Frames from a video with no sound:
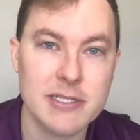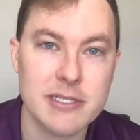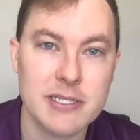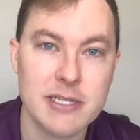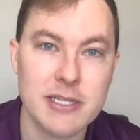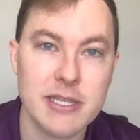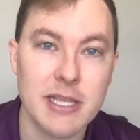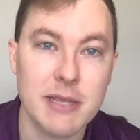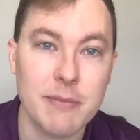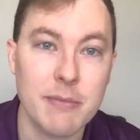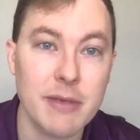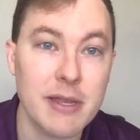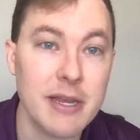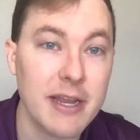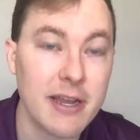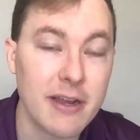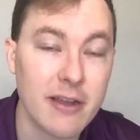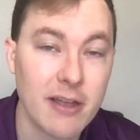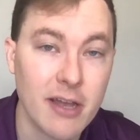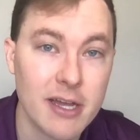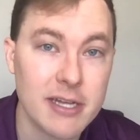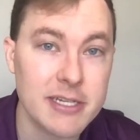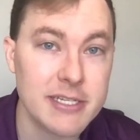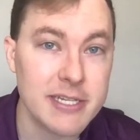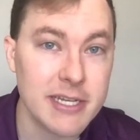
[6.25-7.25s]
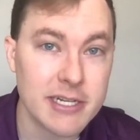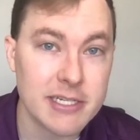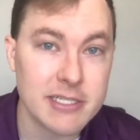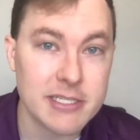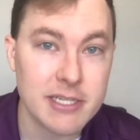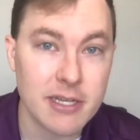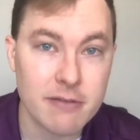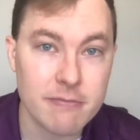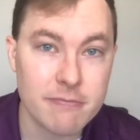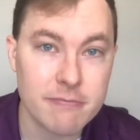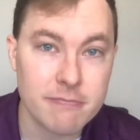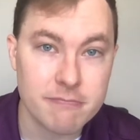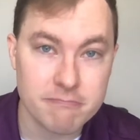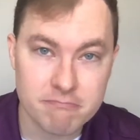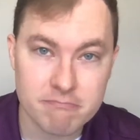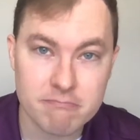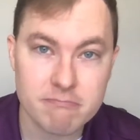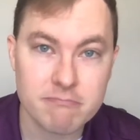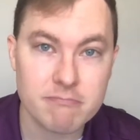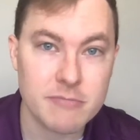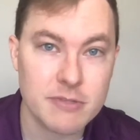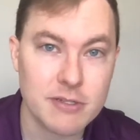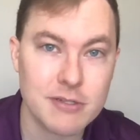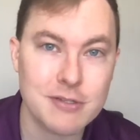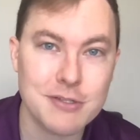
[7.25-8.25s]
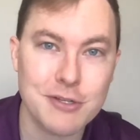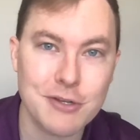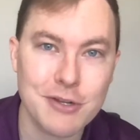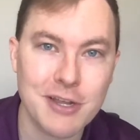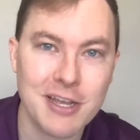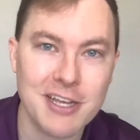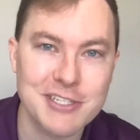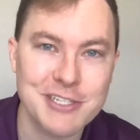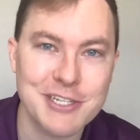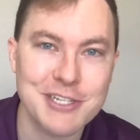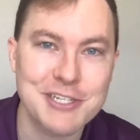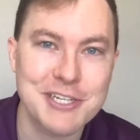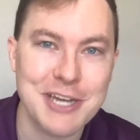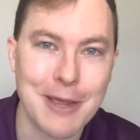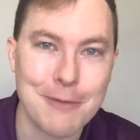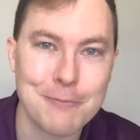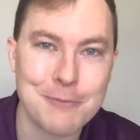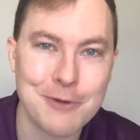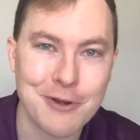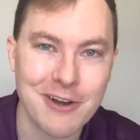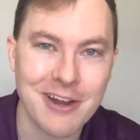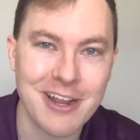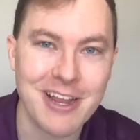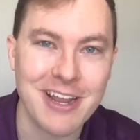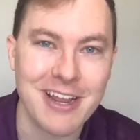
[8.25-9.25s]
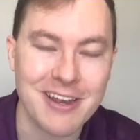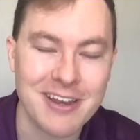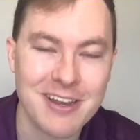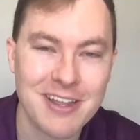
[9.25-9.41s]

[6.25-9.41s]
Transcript: in the immediate context of, you guessed it, chapter 8.